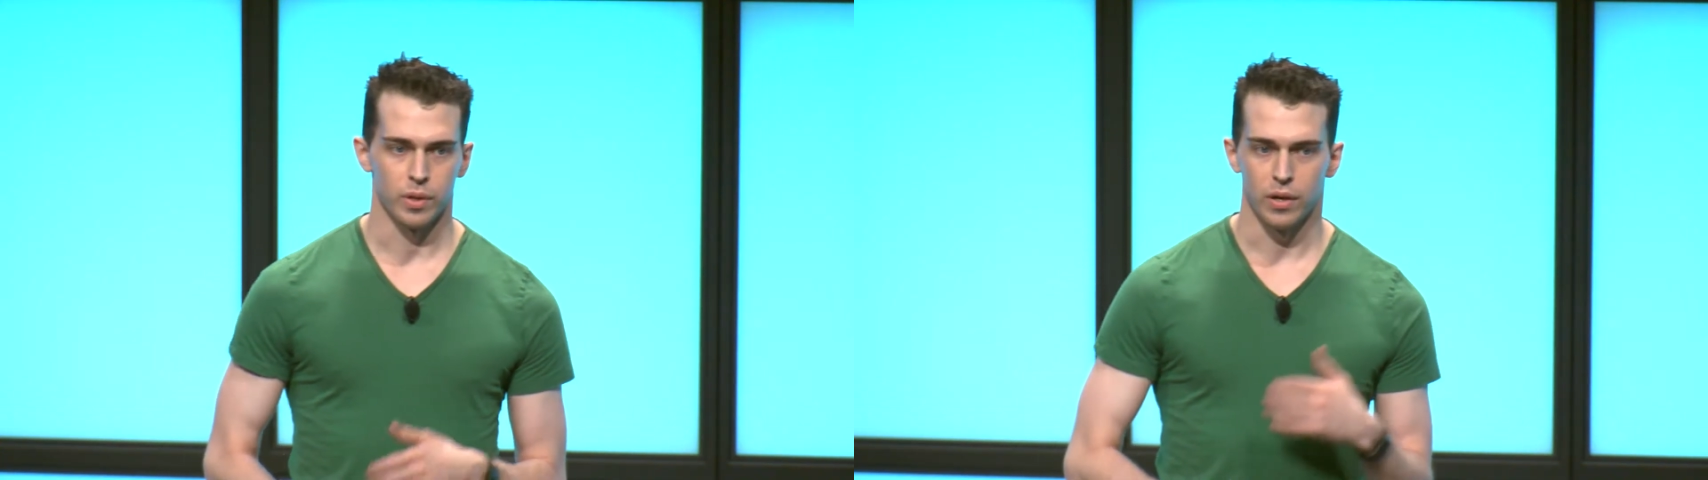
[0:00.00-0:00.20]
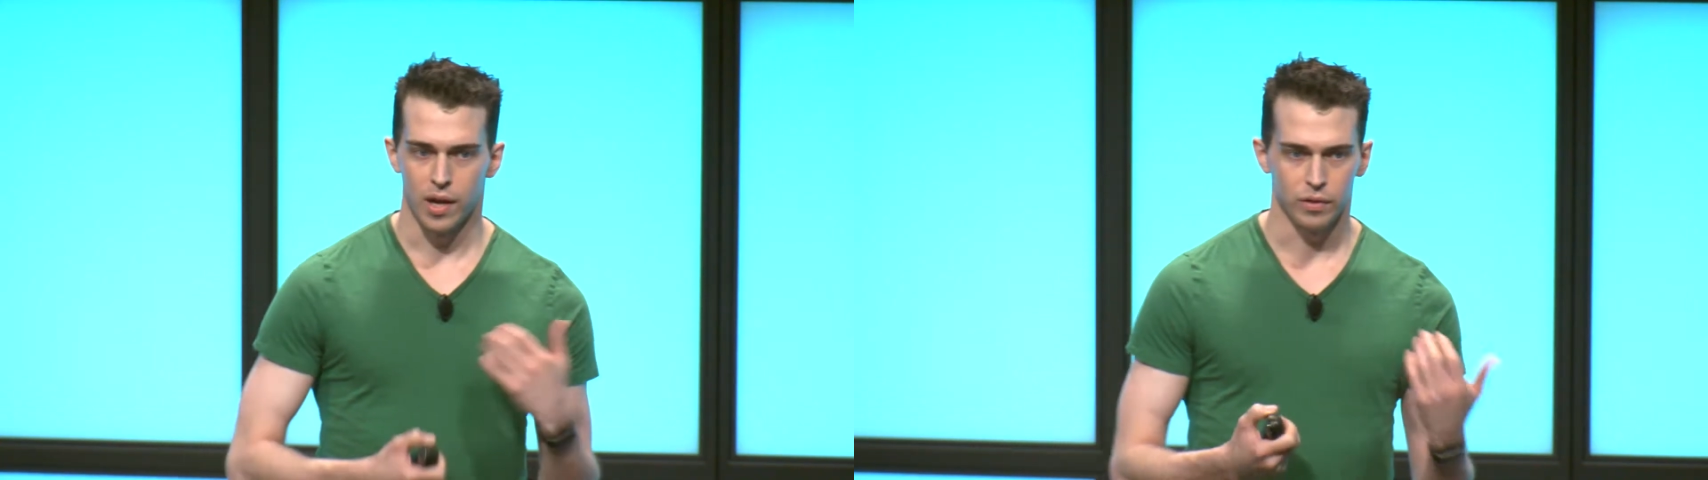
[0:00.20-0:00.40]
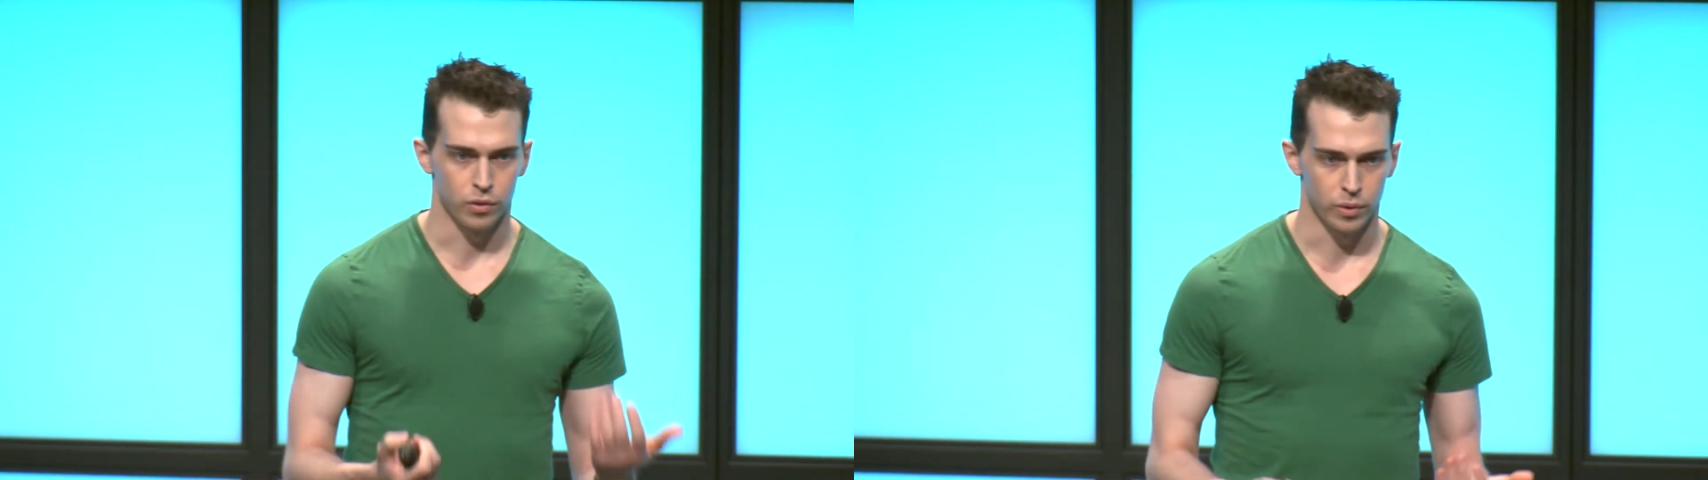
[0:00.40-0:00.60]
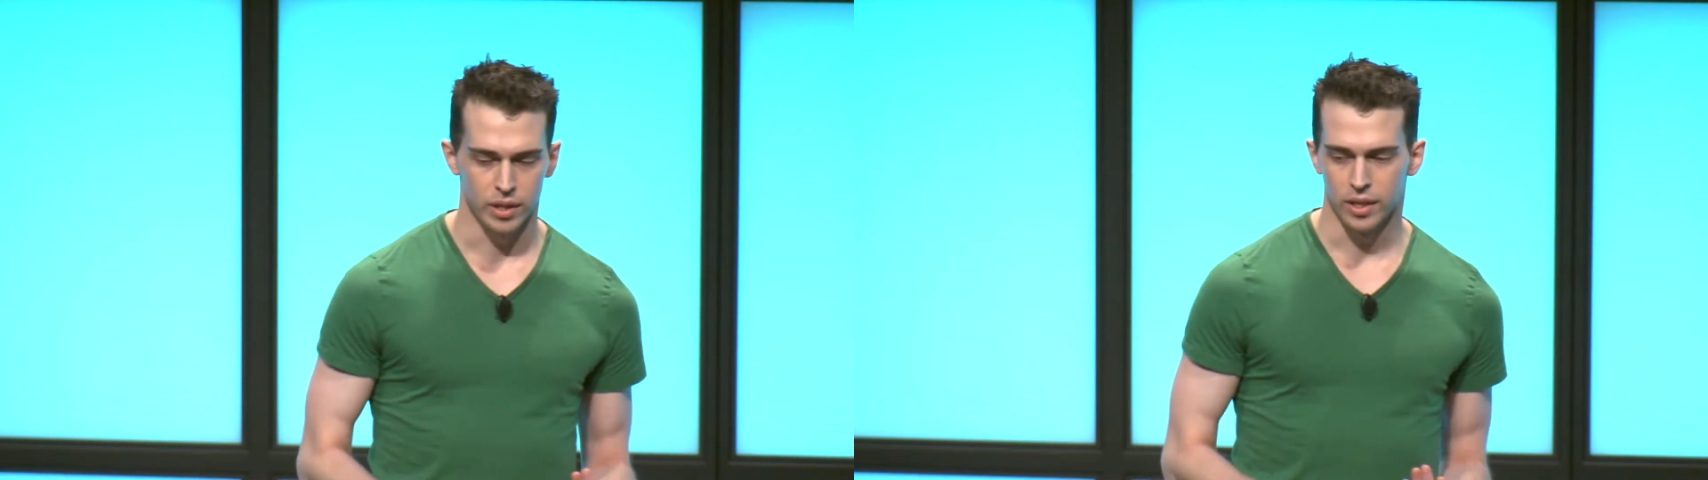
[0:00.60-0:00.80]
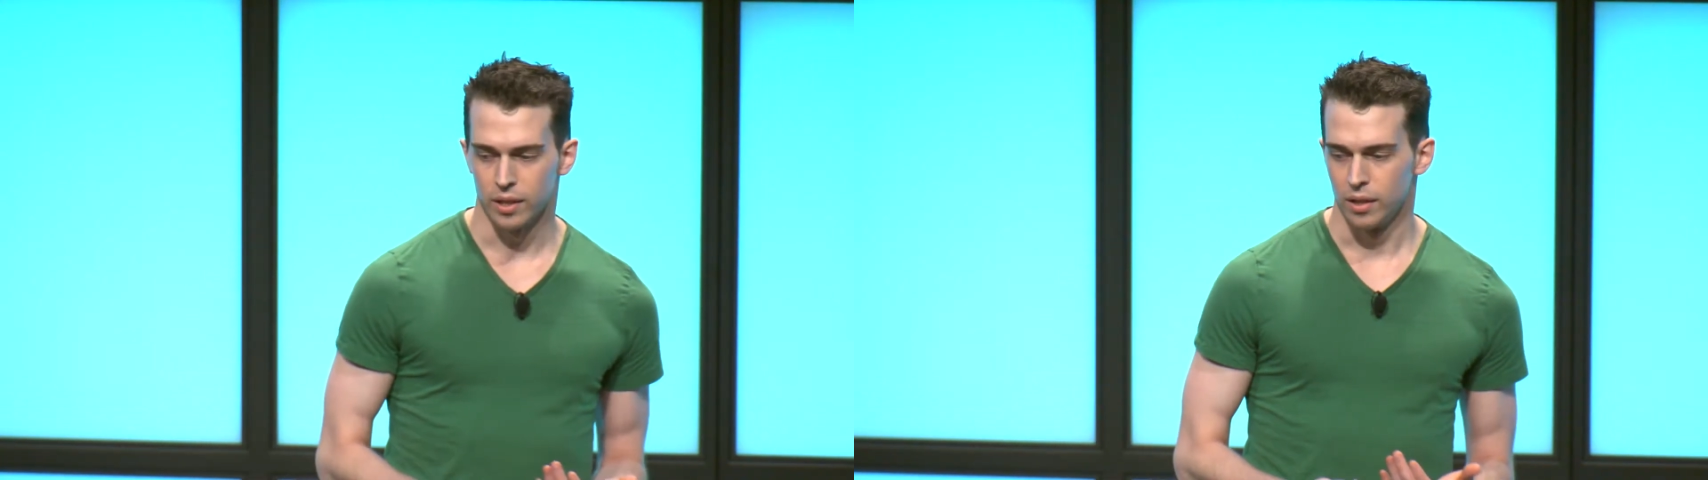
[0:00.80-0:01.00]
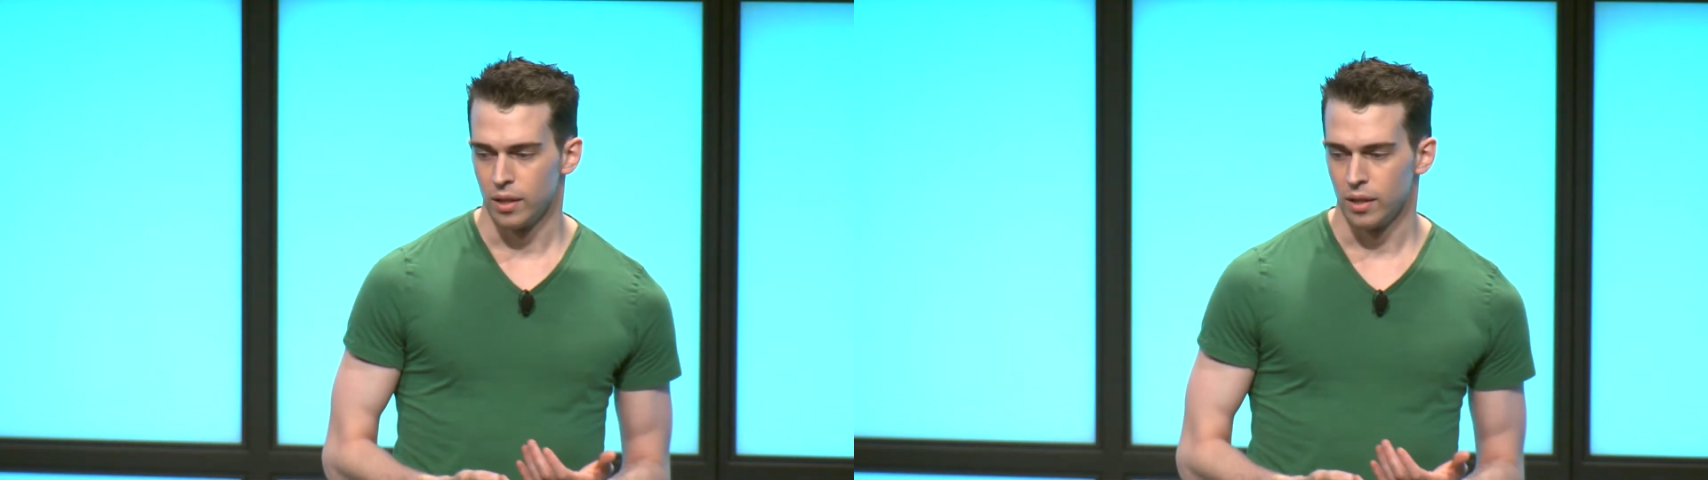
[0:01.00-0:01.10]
without having to really